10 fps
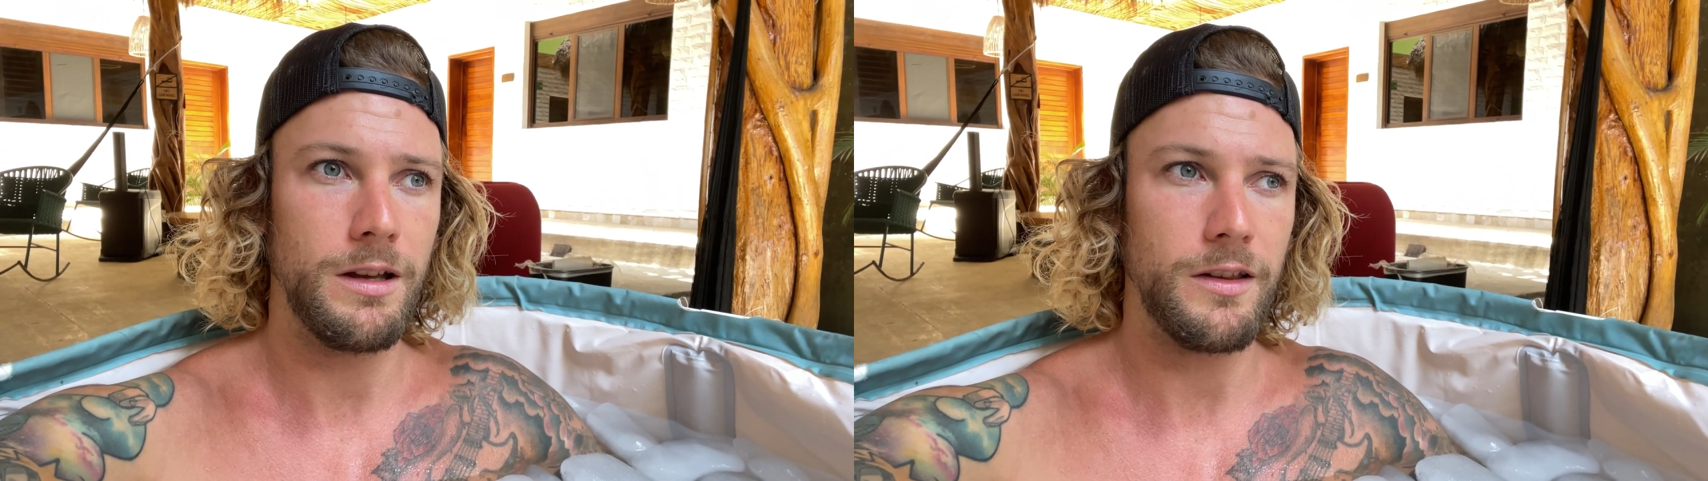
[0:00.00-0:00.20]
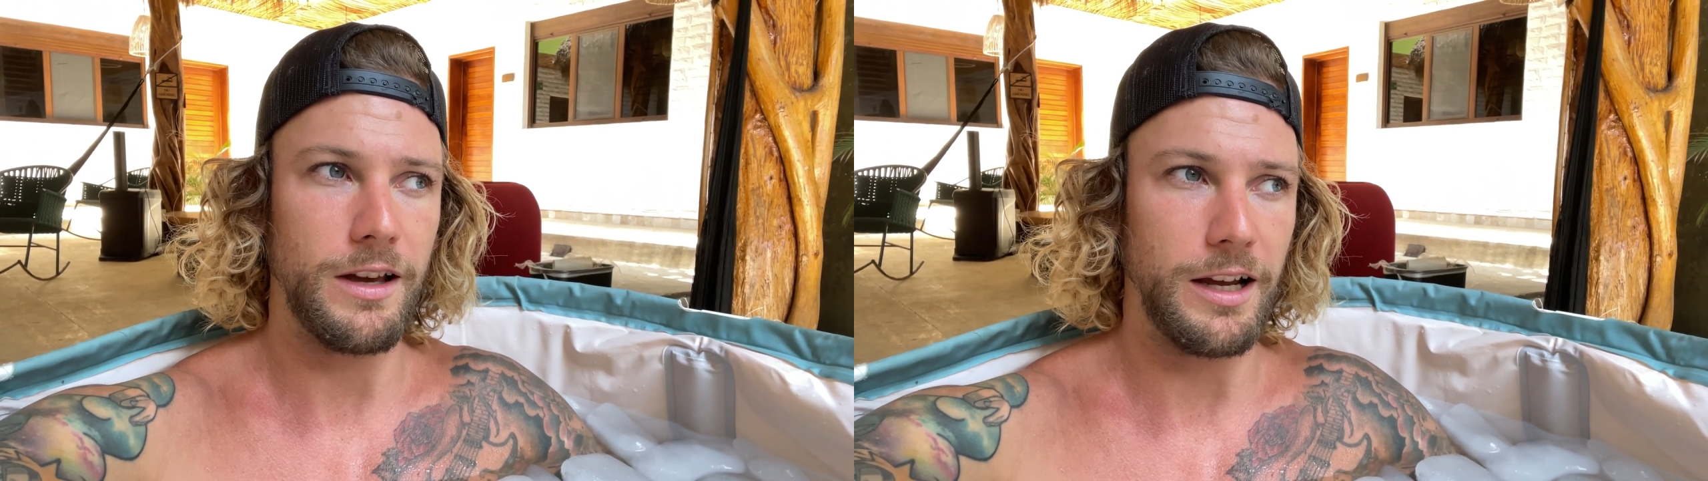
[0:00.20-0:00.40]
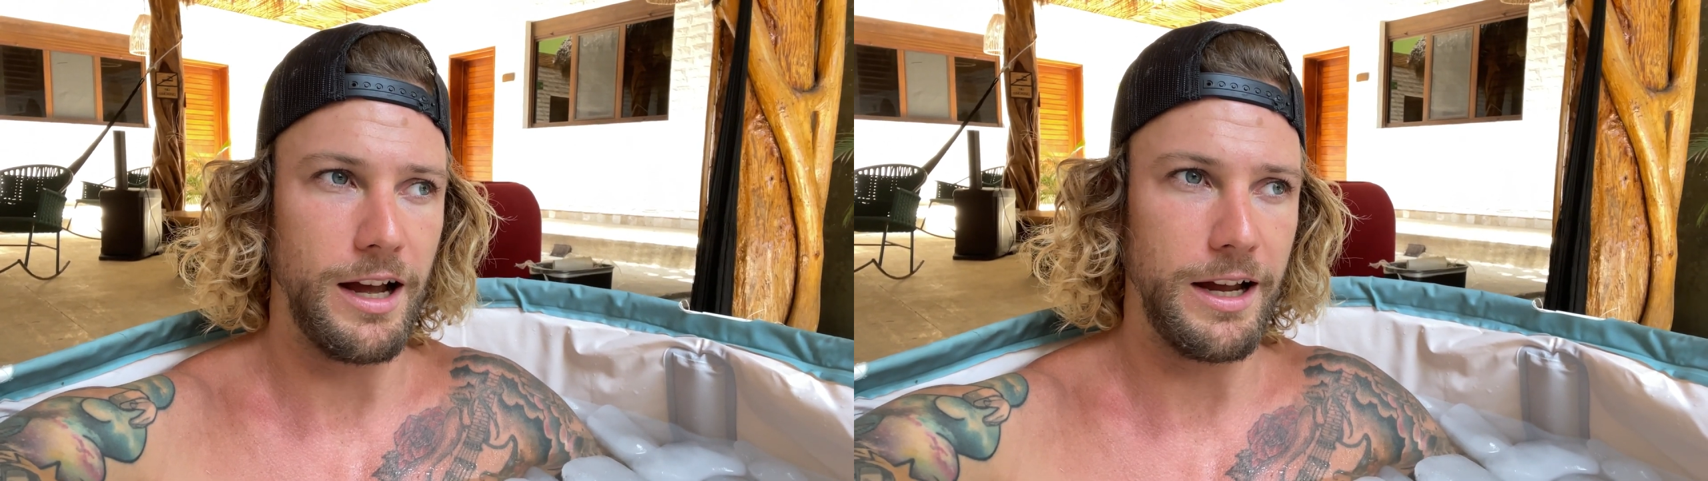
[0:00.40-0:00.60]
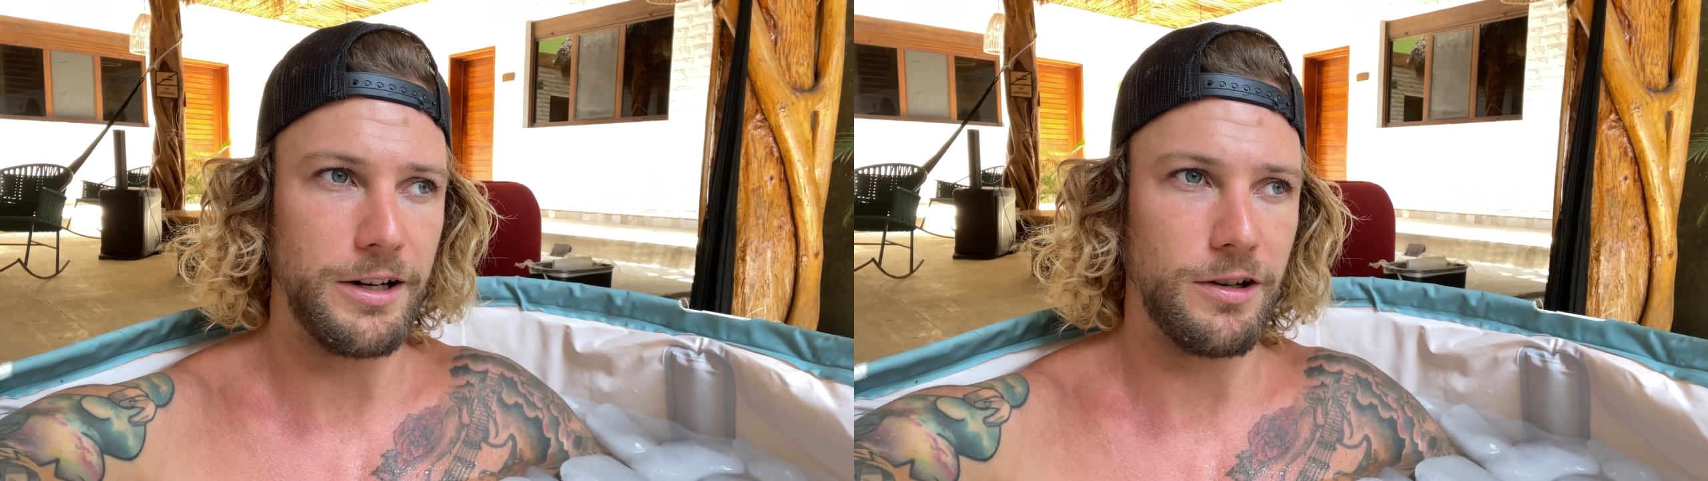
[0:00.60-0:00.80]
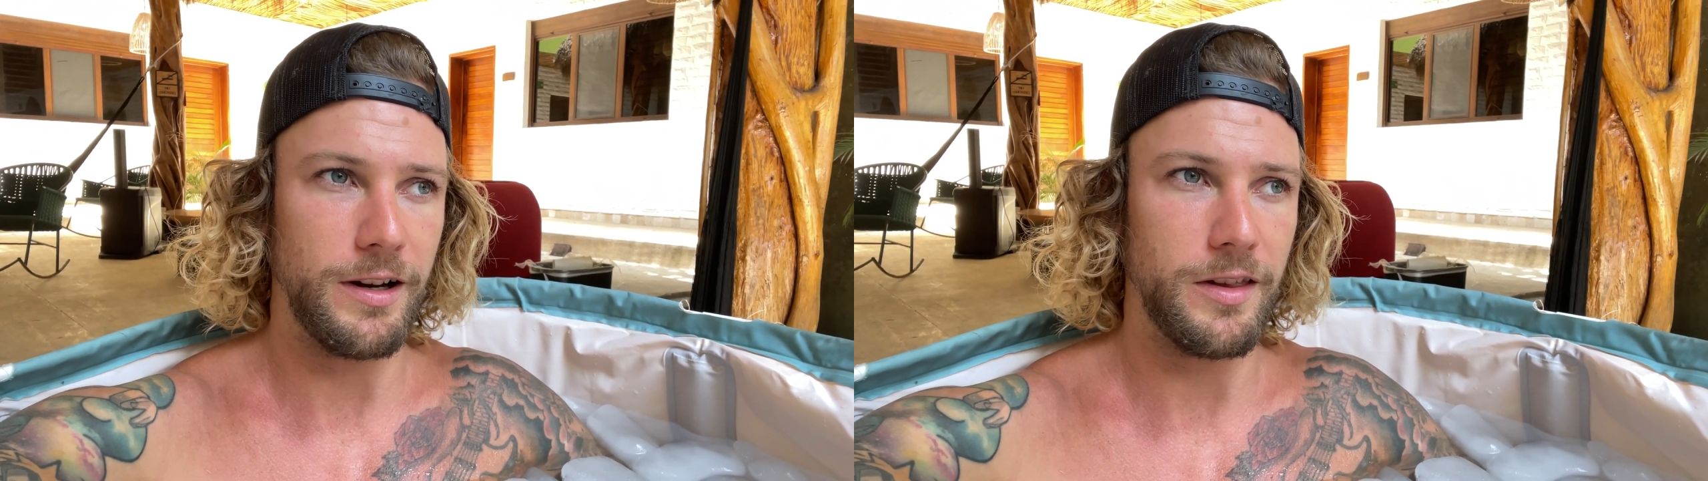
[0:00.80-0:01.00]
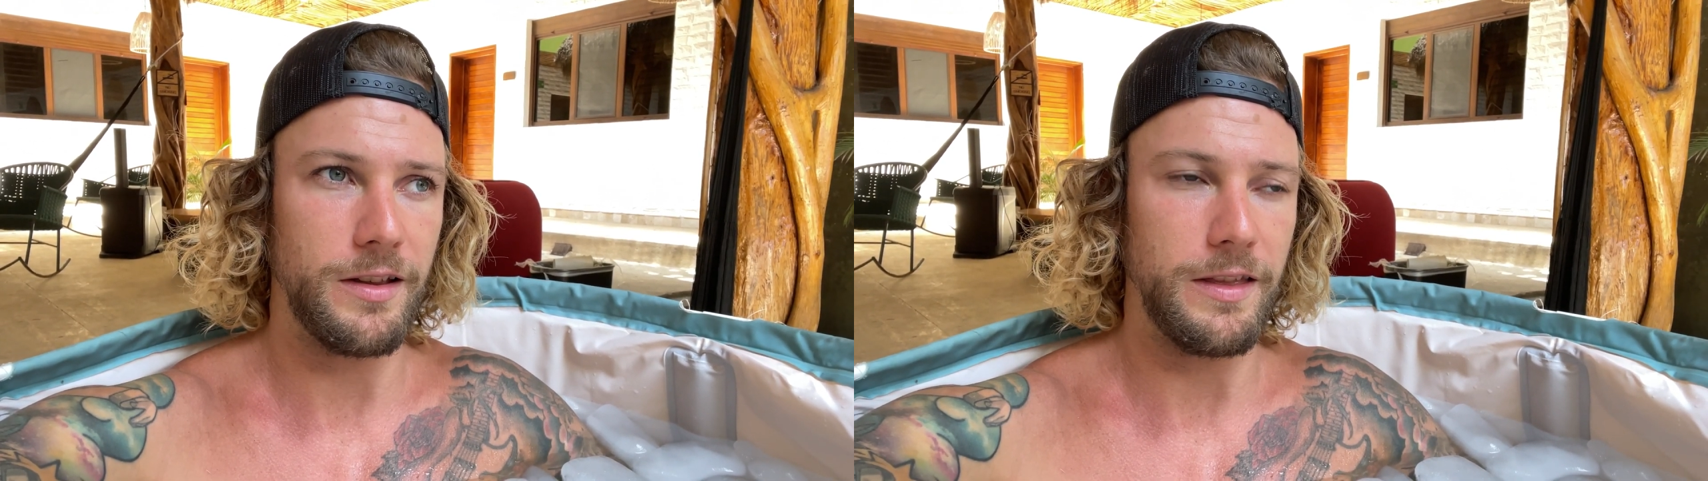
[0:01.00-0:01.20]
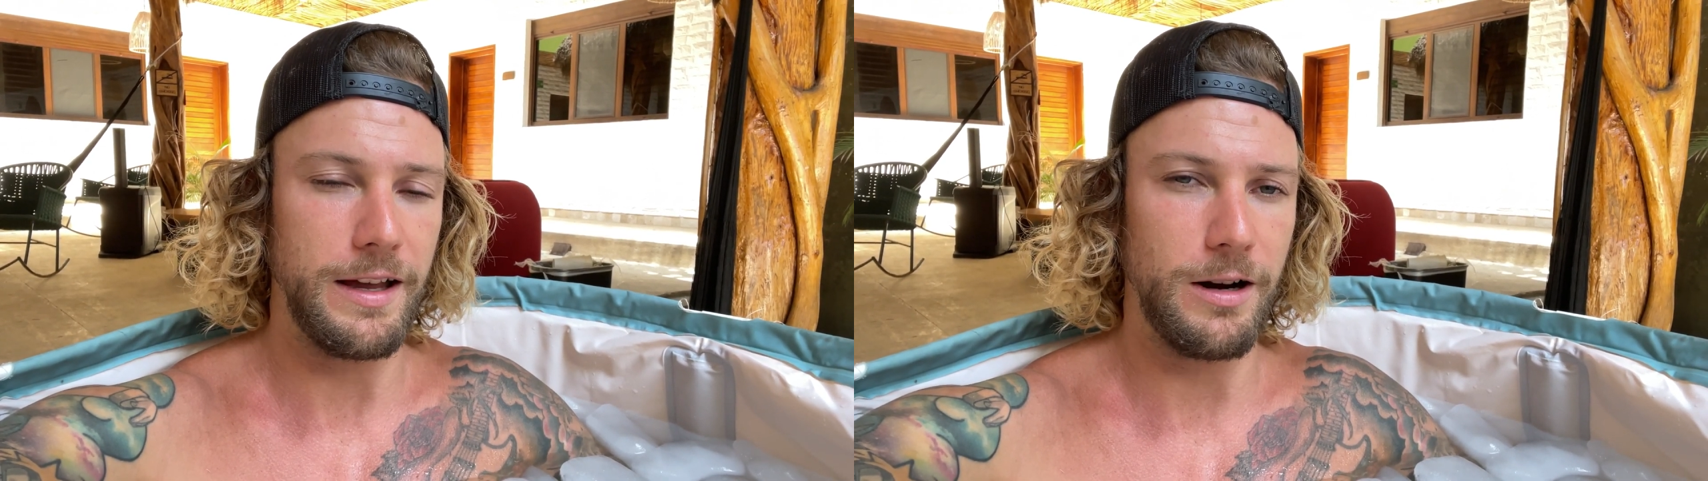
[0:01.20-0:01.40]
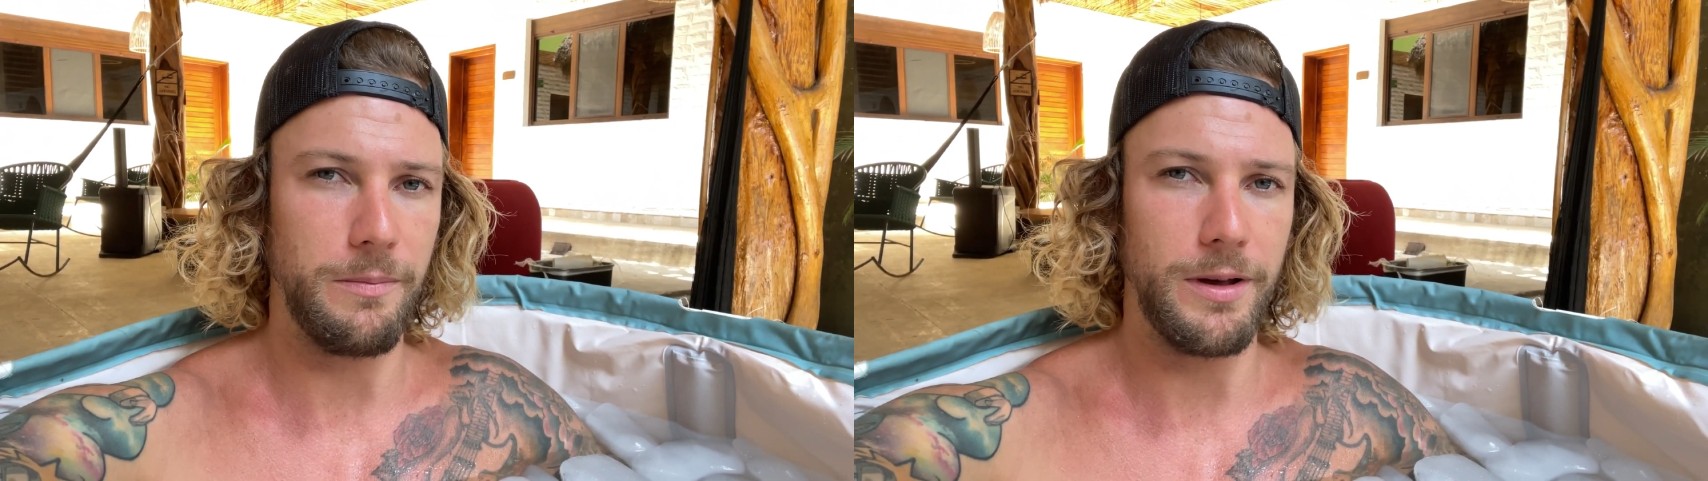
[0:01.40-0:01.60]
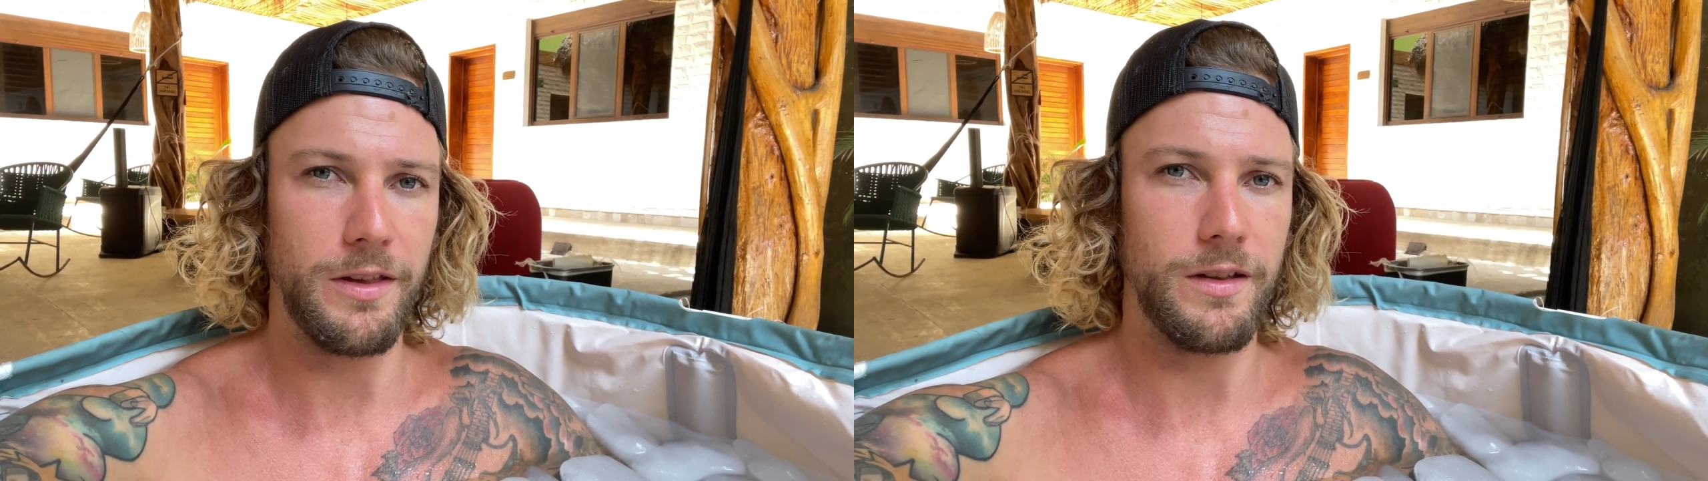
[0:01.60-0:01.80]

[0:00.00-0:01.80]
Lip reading: psychiatrist and therapist